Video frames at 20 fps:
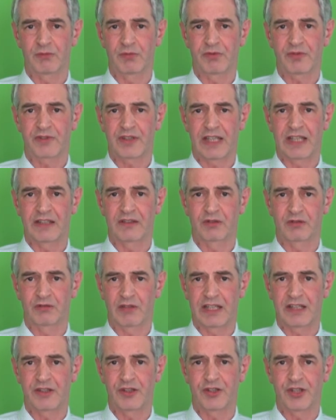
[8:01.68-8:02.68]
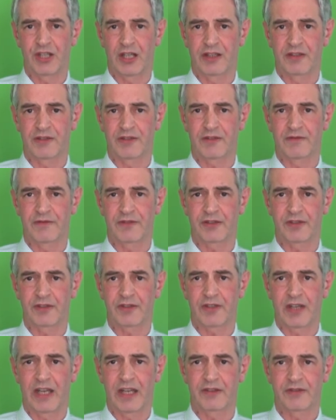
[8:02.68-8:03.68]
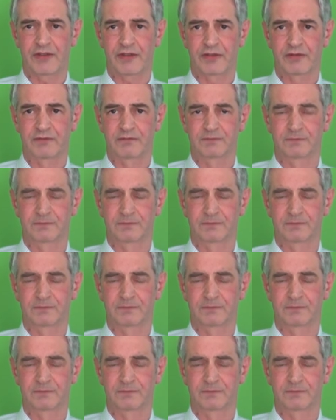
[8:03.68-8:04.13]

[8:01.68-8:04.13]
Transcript: will stand a greater chance of success.